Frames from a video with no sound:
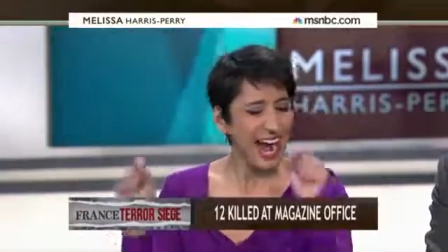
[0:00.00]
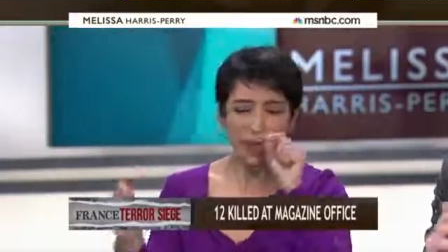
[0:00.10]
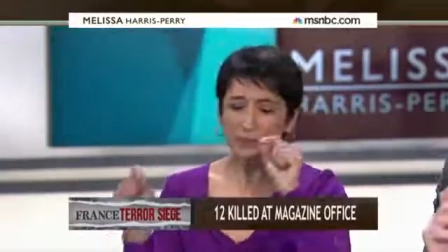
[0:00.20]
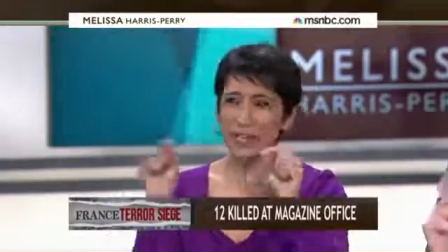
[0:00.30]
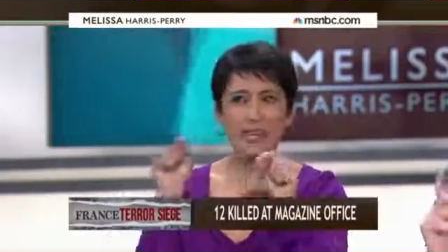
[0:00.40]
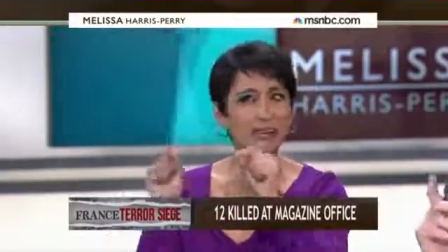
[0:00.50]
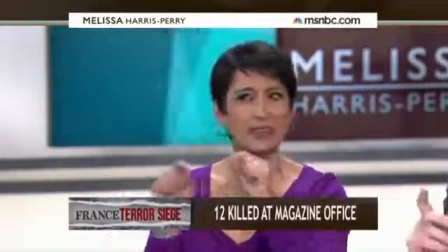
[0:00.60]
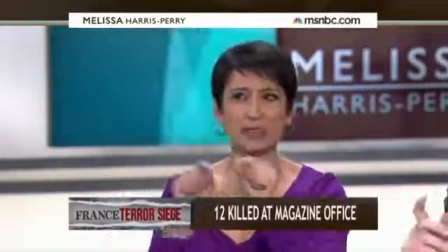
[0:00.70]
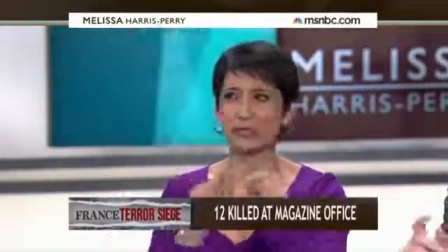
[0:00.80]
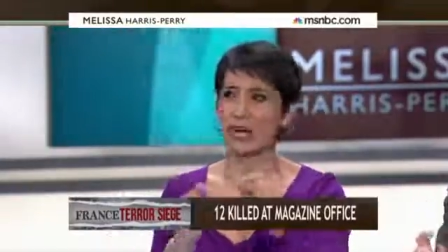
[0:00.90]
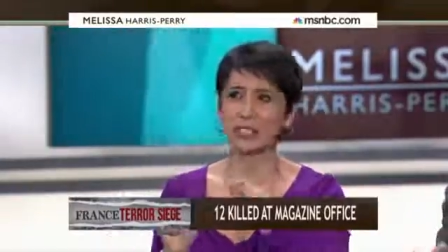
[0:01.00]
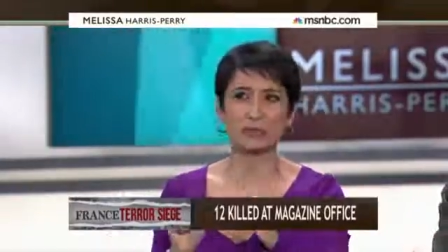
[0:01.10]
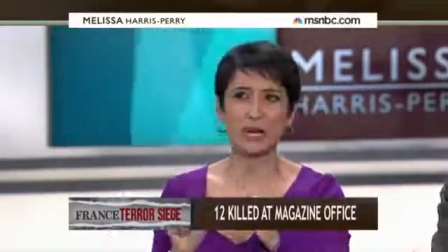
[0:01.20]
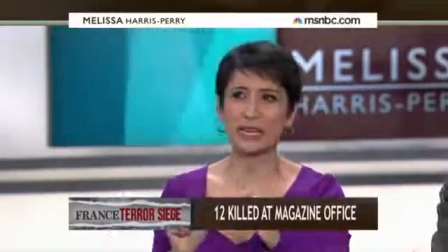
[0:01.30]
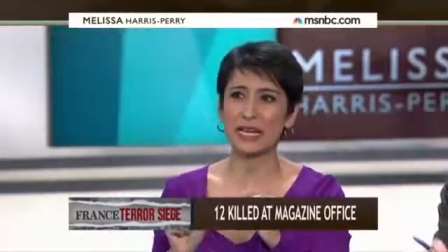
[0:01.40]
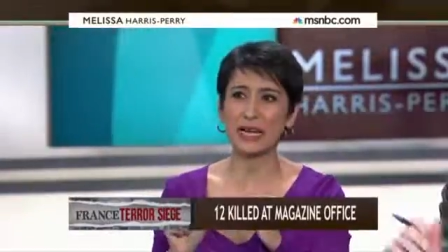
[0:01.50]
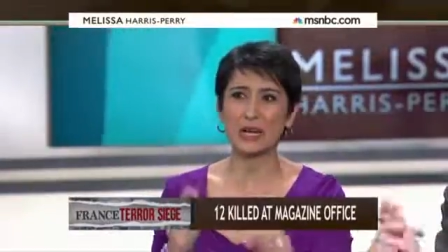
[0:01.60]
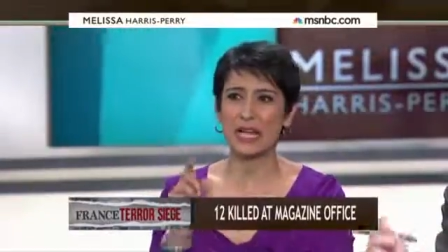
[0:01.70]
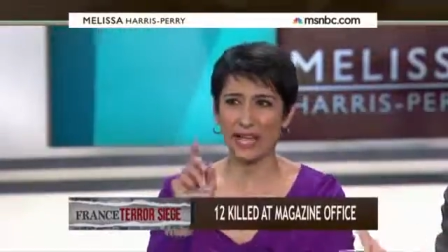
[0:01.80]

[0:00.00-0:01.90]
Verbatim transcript: I'm connecting the dots right yeah, now,